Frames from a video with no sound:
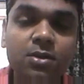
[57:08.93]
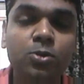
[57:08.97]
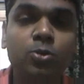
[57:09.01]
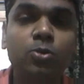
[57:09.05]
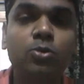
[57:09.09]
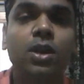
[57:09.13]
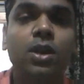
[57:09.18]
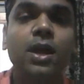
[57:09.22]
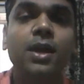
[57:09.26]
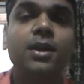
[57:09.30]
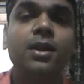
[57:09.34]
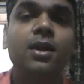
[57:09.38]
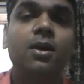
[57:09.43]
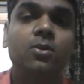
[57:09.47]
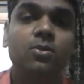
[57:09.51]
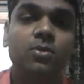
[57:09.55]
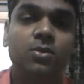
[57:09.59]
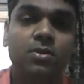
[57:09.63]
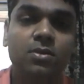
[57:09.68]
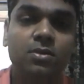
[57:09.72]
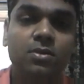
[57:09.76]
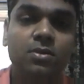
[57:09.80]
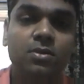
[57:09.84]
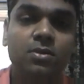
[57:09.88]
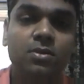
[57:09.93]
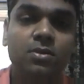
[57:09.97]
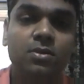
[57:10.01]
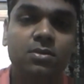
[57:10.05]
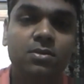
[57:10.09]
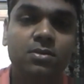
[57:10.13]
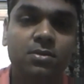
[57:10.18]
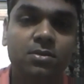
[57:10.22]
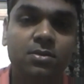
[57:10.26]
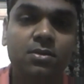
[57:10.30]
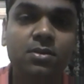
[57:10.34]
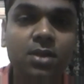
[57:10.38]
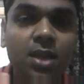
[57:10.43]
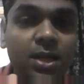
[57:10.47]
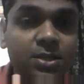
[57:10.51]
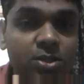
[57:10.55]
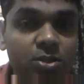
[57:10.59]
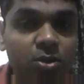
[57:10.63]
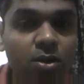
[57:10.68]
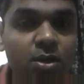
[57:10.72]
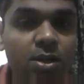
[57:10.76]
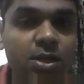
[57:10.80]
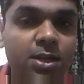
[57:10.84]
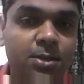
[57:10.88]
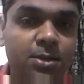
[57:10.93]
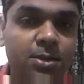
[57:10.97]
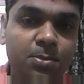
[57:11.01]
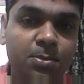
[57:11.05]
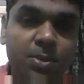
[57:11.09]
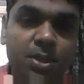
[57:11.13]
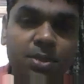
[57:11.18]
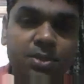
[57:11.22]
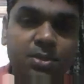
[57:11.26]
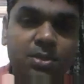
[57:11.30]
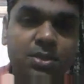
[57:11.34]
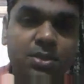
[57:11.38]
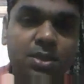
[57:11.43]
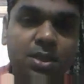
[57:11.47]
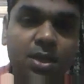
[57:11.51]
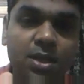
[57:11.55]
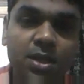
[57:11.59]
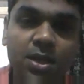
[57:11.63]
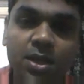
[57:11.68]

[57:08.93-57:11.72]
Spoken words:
to lie down. That's all it means.